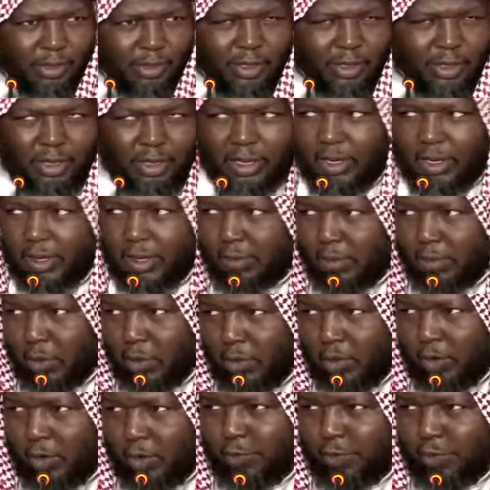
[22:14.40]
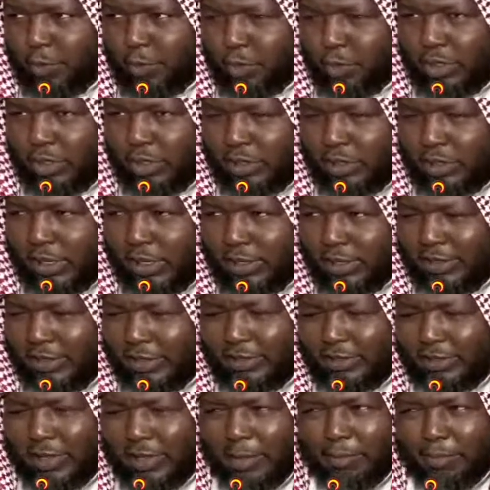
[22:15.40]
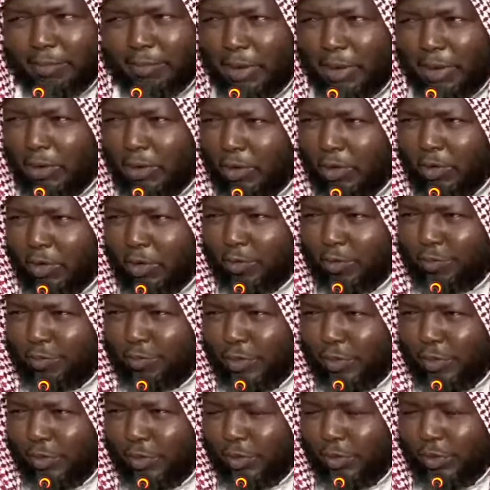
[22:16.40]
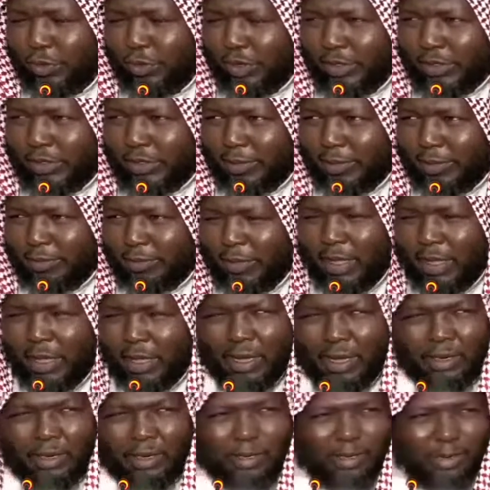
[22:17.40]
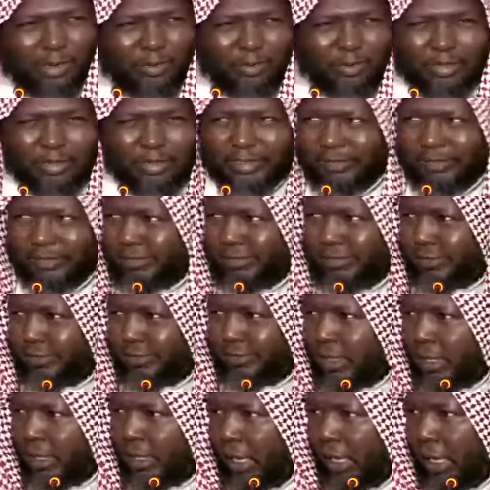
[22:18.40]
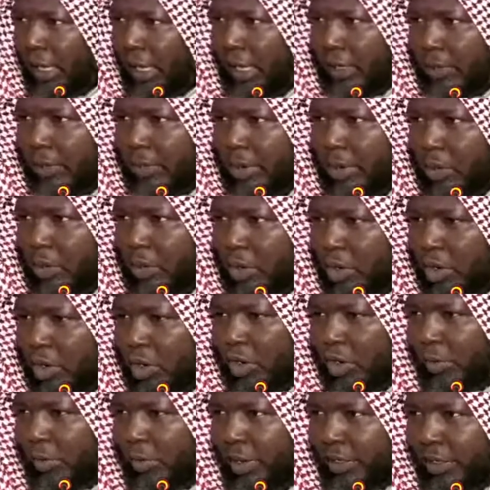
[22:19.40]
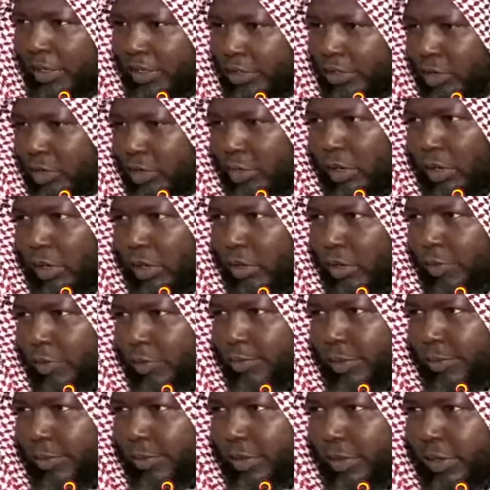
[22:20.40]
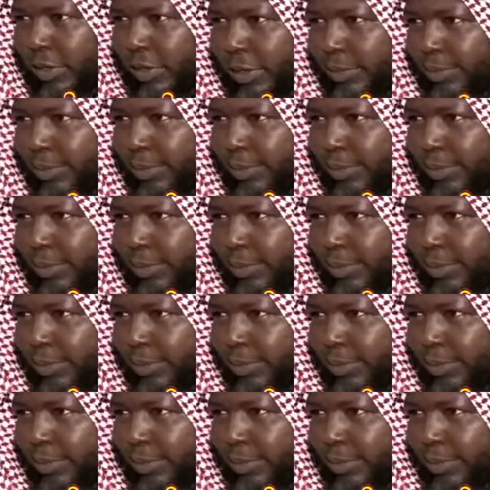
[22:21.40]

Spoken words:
Any man go for monitor this can ballot government we will get them. May Allah know this is any man will go and never get job now government maker.